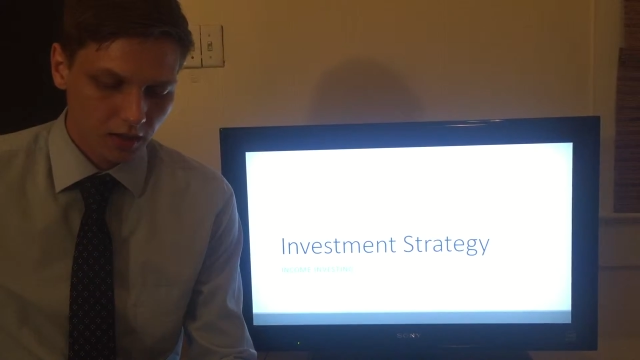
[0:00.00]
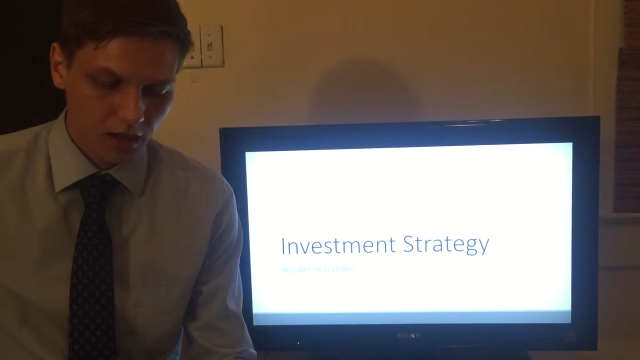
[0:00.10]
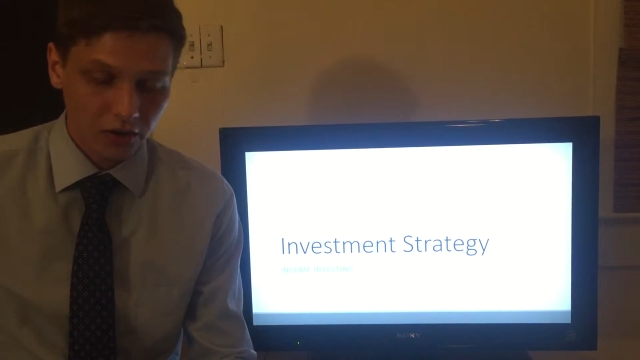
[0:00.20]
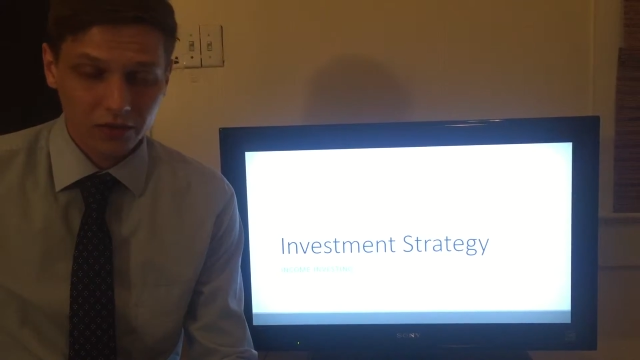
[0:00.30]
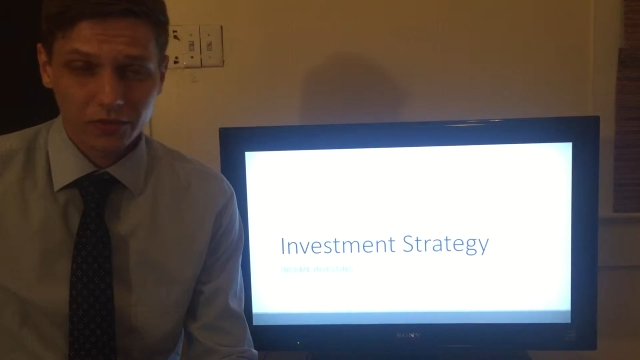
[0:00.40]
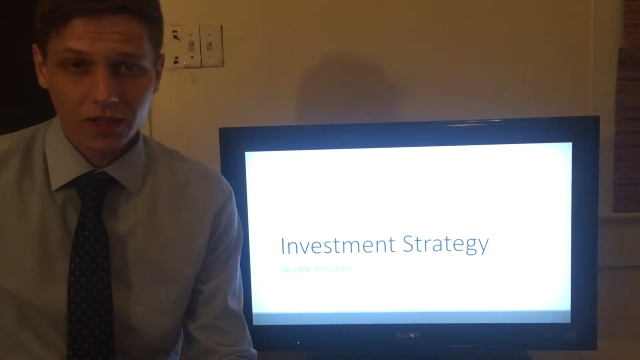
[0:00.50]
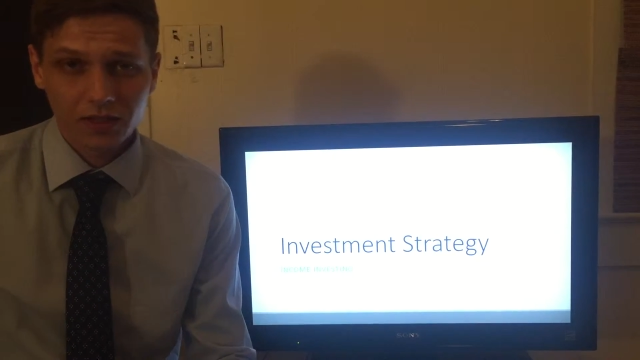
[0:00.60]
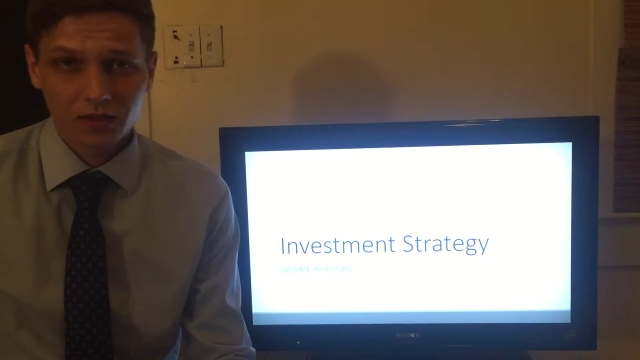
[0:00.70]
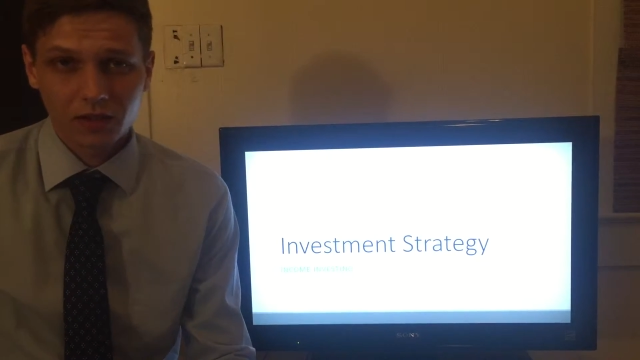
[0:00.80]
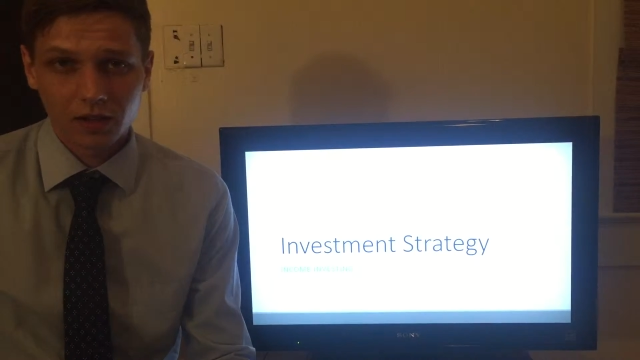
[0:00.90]
However,
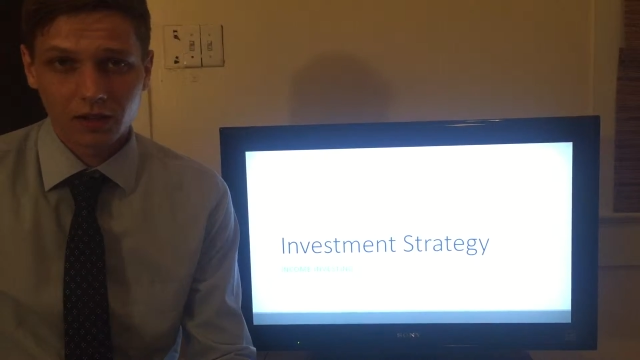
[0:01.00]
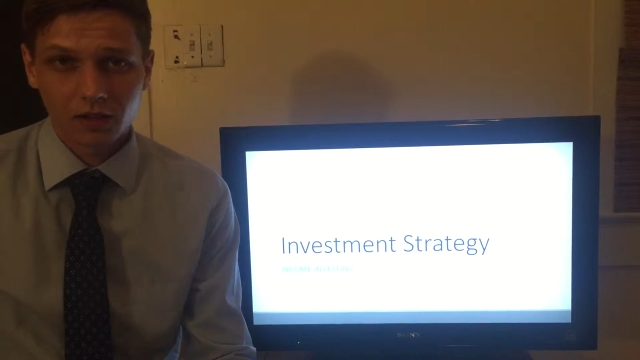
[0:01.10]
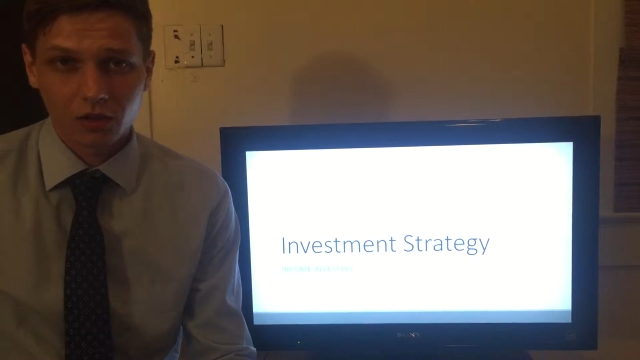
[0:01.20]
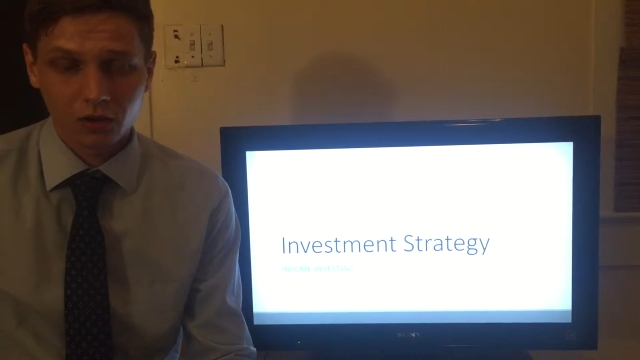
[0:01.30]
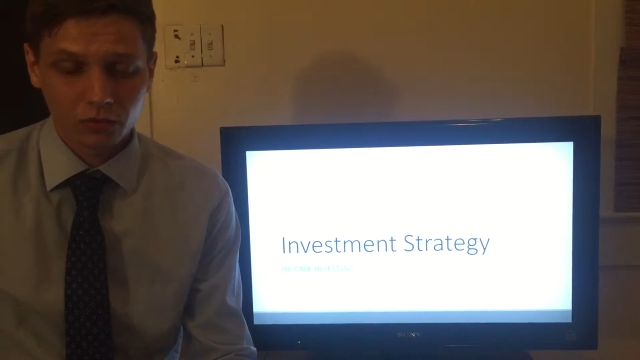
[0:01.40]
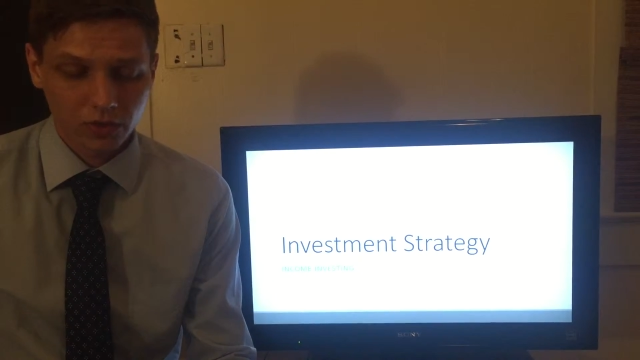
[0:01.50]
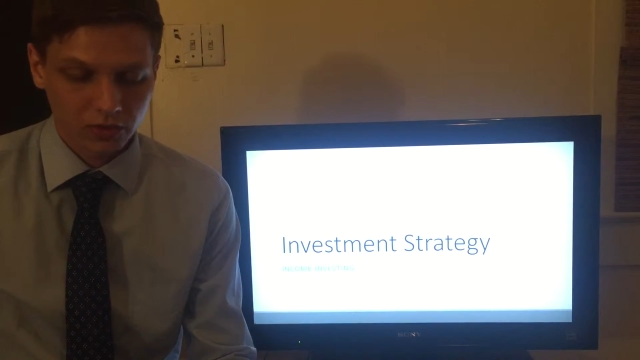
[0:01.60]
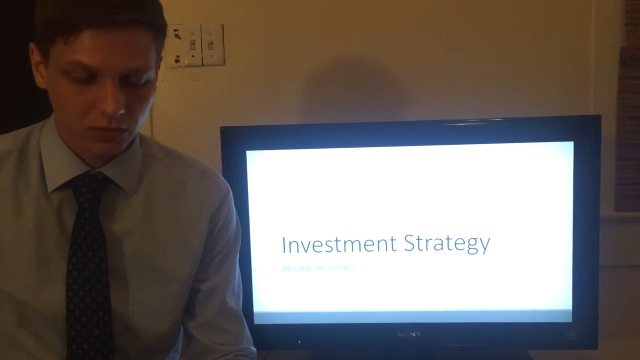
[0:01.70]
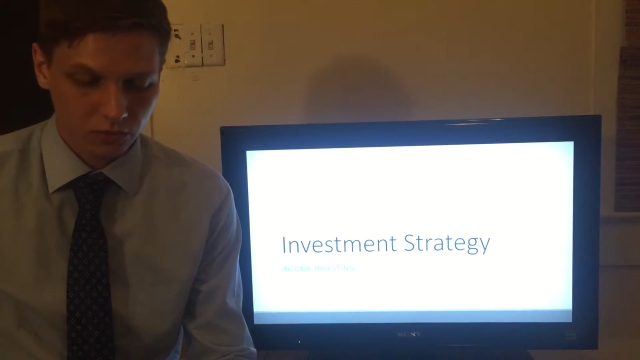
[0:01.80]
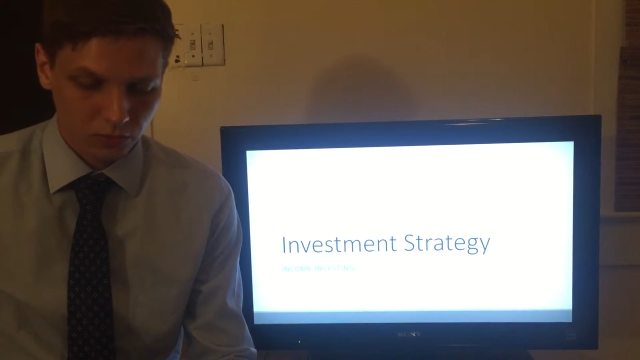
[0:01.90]
that's not
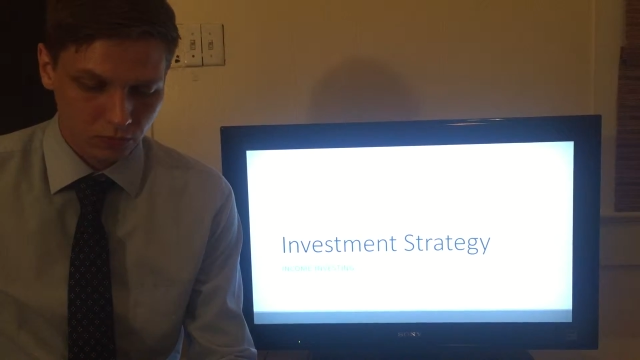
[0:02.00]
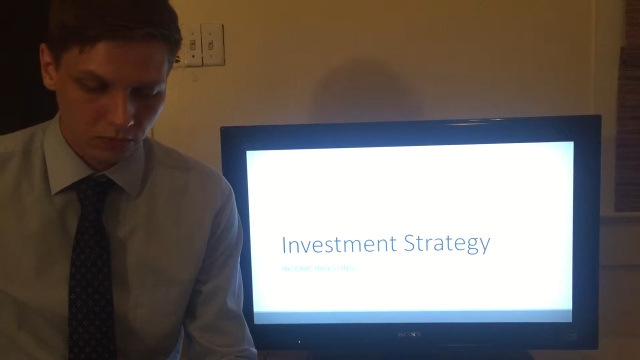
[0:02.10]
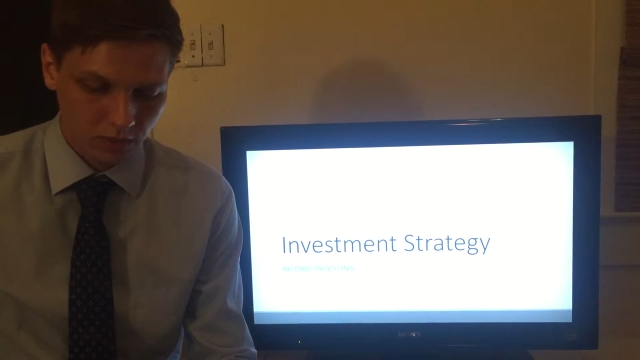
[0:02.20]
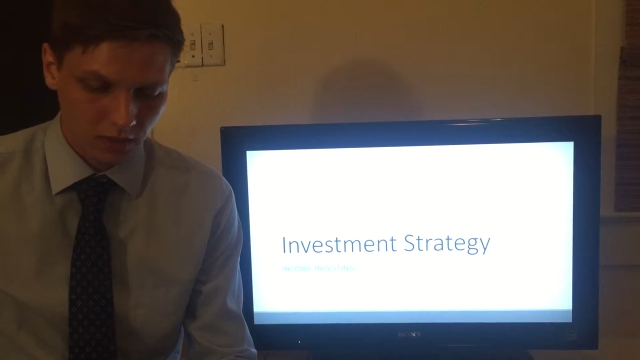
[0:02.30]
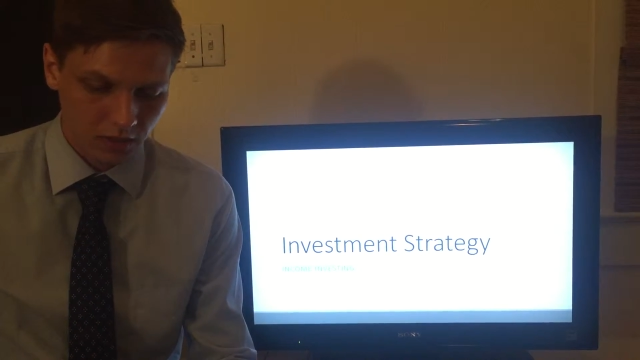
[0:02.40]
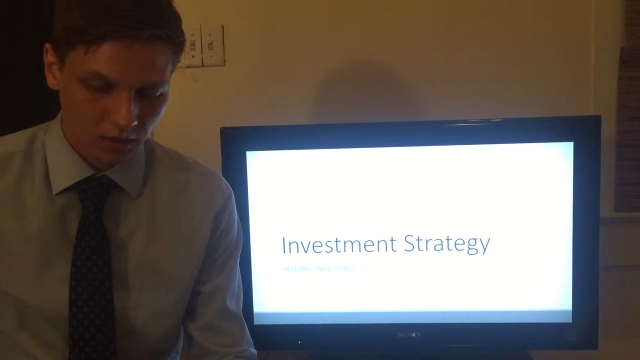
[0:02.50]
always true,